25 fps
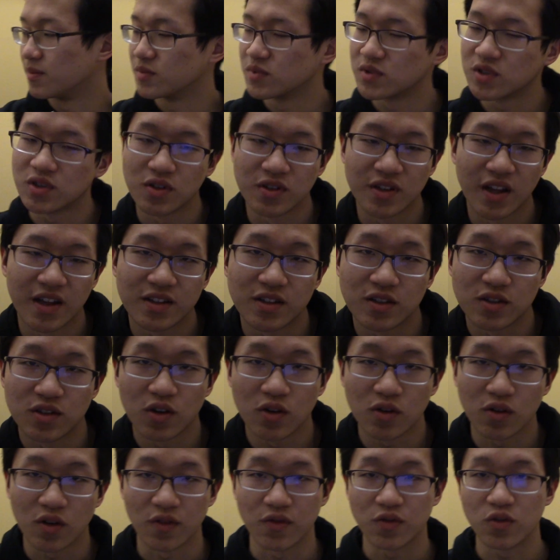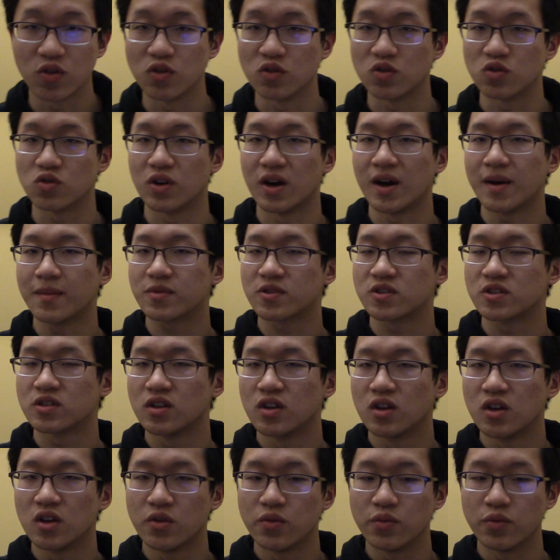So that's a total of 2 swaps,
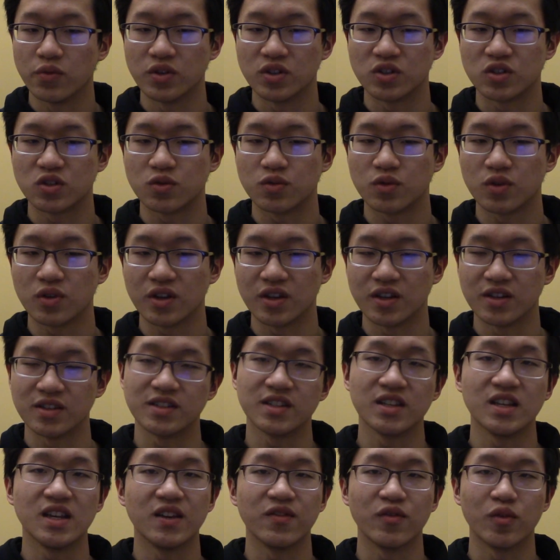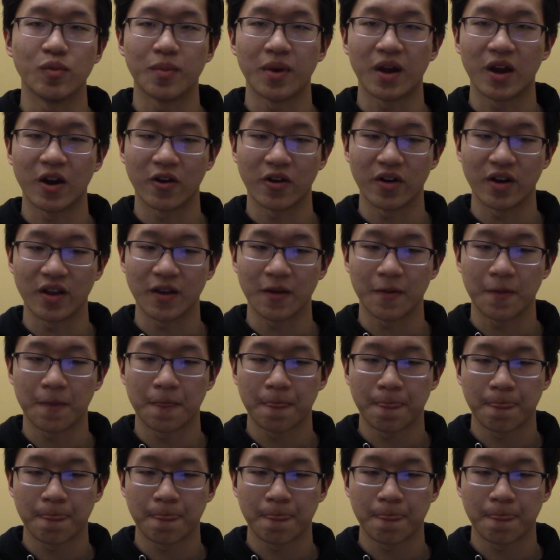which is even parity.